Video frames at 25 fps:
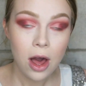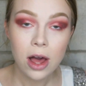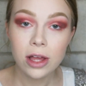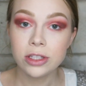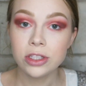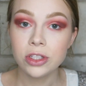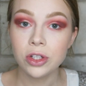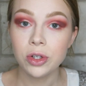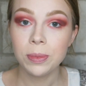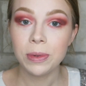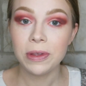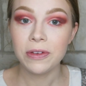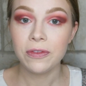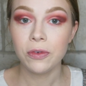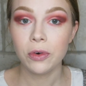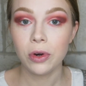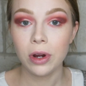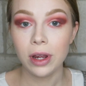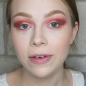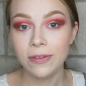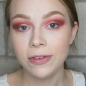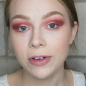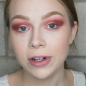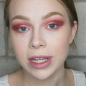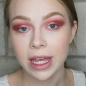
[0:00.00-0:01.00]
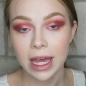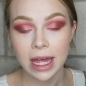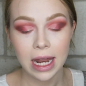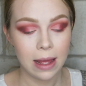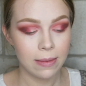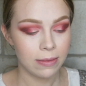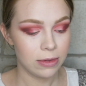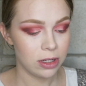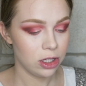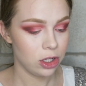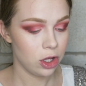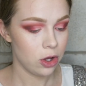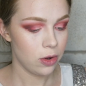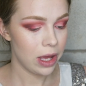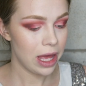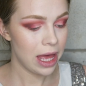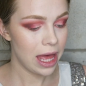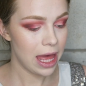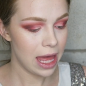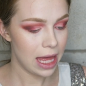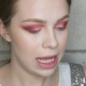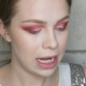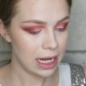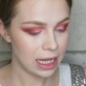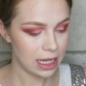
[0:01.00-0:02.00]
Also, before I forget, I'm going to go
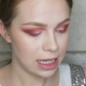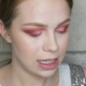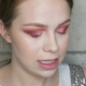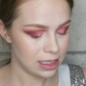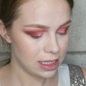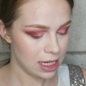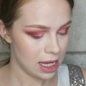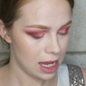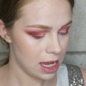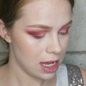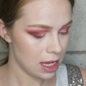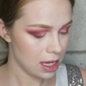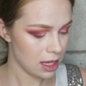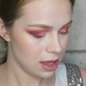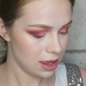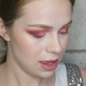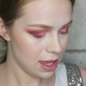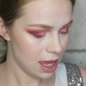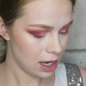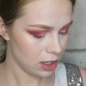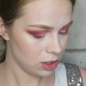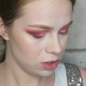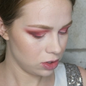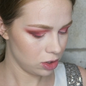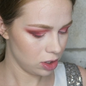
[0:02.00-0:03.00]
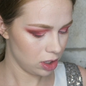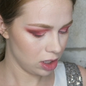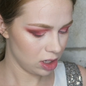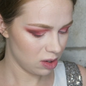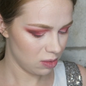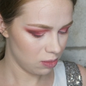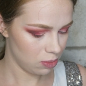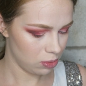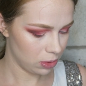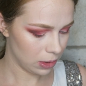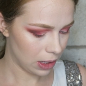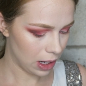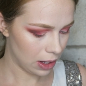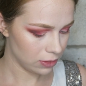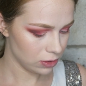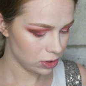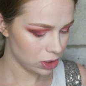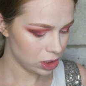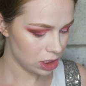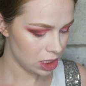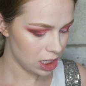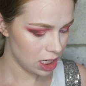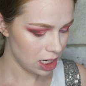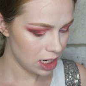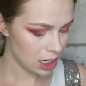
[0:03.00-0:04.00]
ahead and take that dark
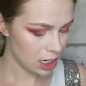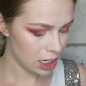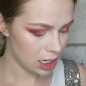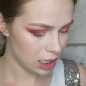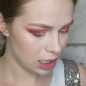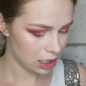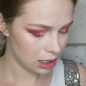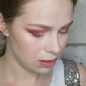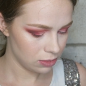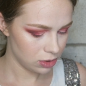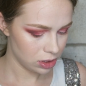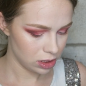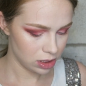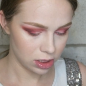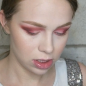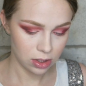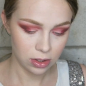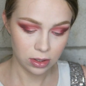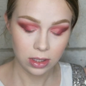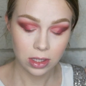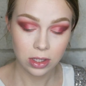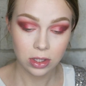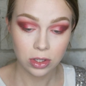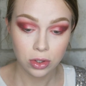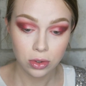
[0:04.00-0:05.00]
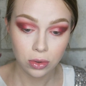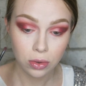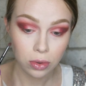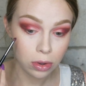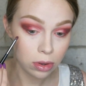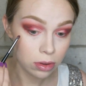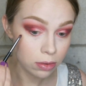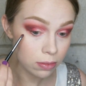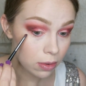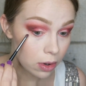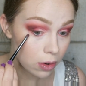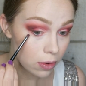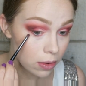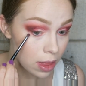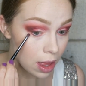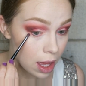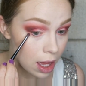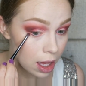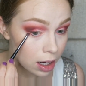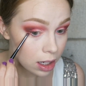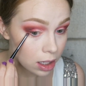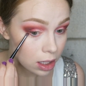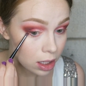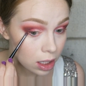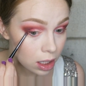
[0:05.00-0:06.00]
brown shade and I'm just going to throw
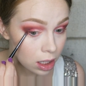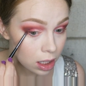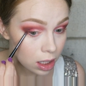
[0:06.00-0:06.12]
that